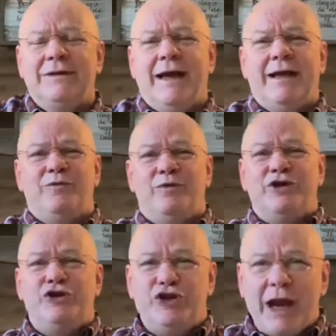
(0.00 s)
had
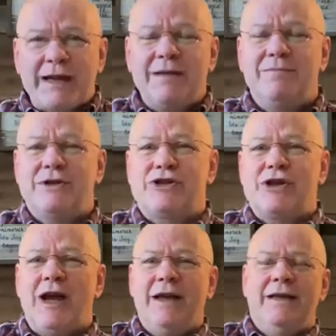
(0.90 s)
rejected
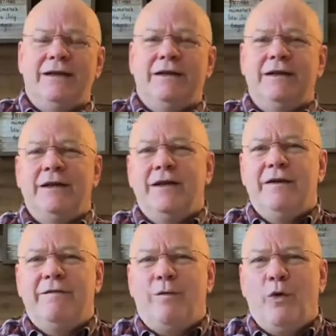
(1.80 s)
Messiah
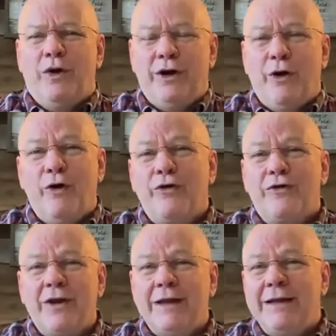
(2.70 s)
for an
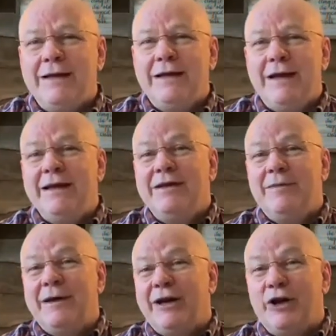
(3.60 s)
earthly
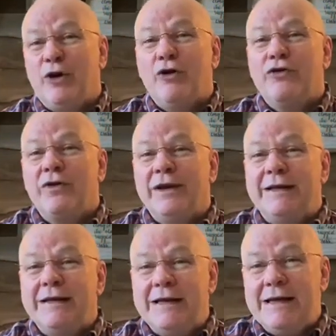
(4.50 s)
kingdom and an earthly
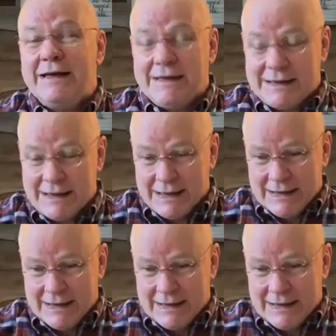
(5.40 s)
king,